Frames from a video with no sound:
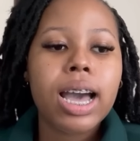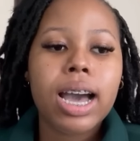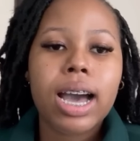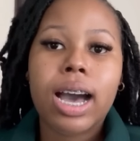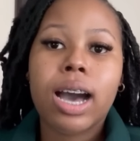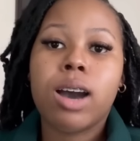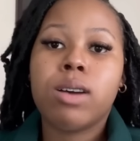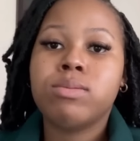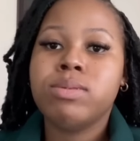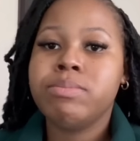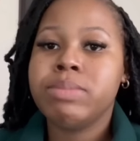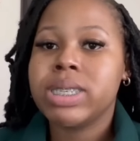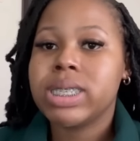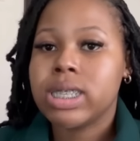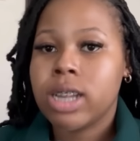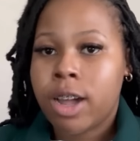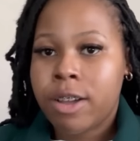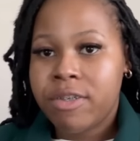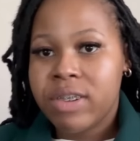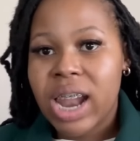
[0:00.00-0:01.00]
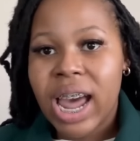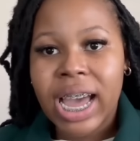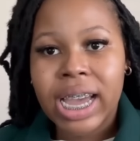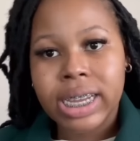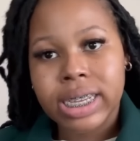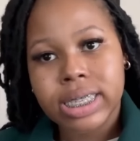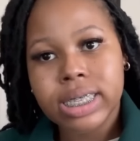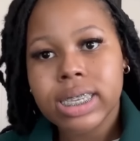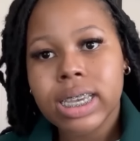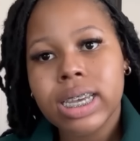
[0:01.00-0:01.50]
We missed our
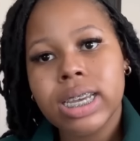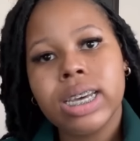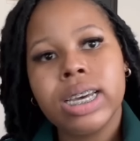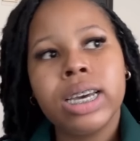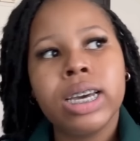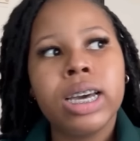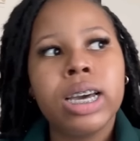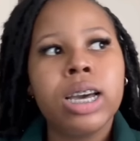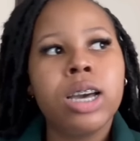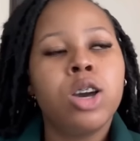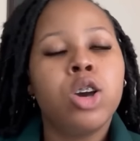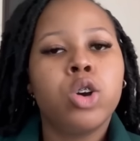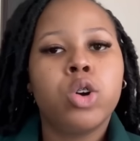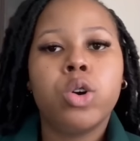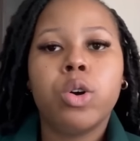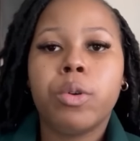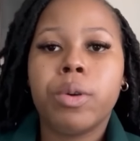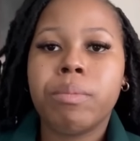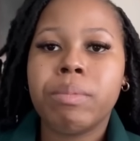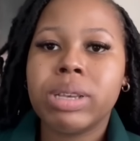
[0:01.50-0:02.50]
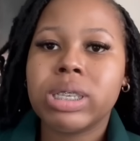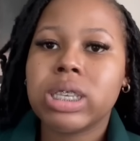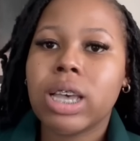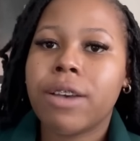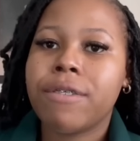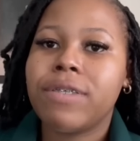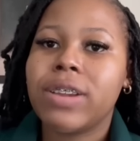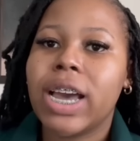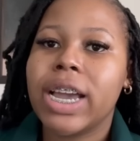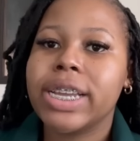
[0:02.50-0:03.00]
flight. Cool, we missed
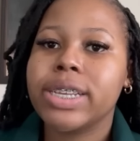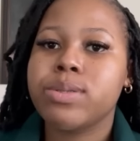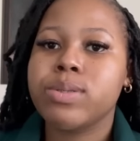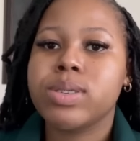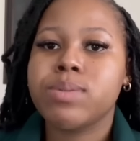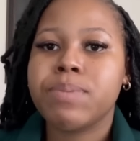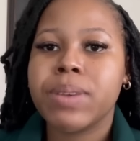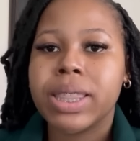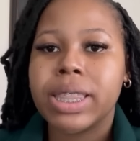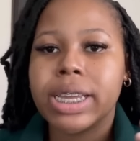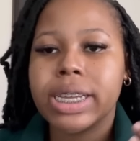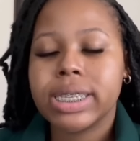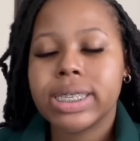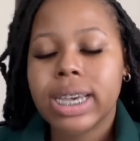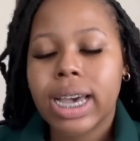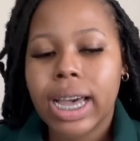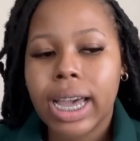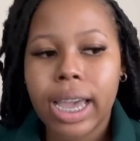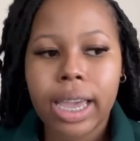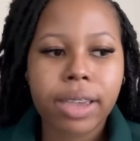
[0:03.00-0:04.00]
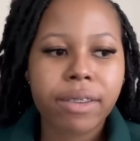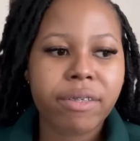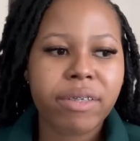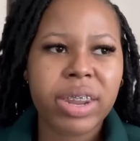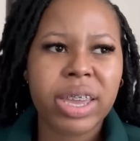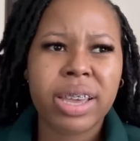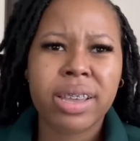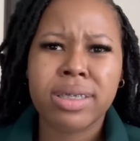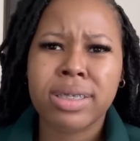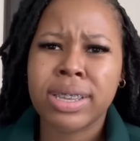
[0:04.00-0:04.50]
our flight. We spent the entire
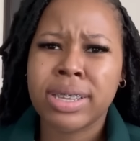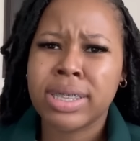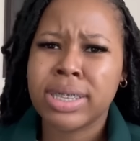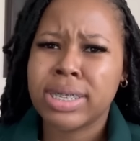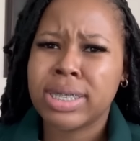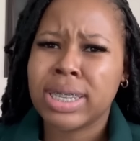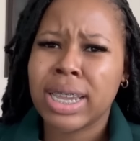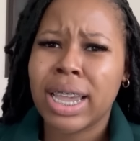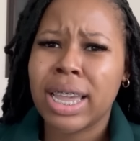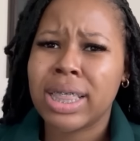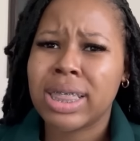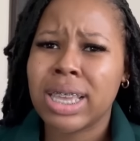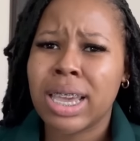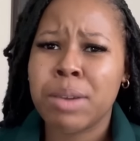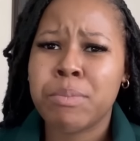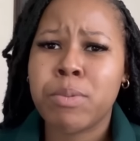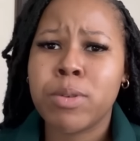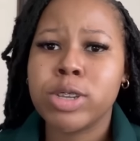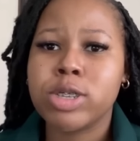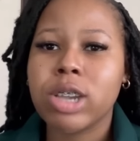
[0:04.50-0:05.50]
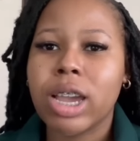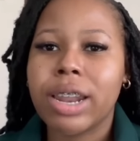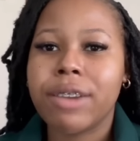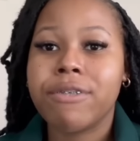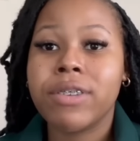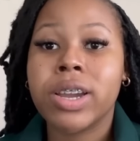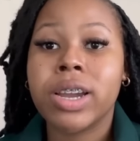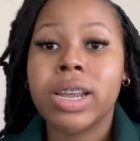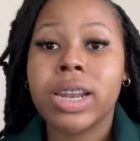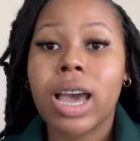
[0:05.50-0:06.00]
evening, the day at the airport trying to
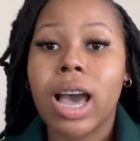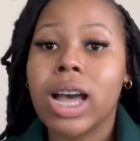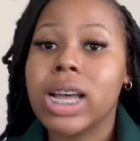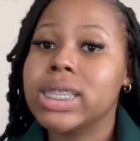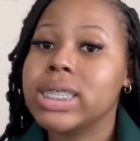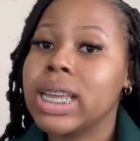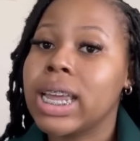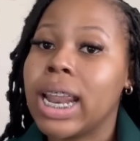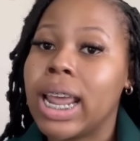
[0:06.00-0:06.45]
figure it out.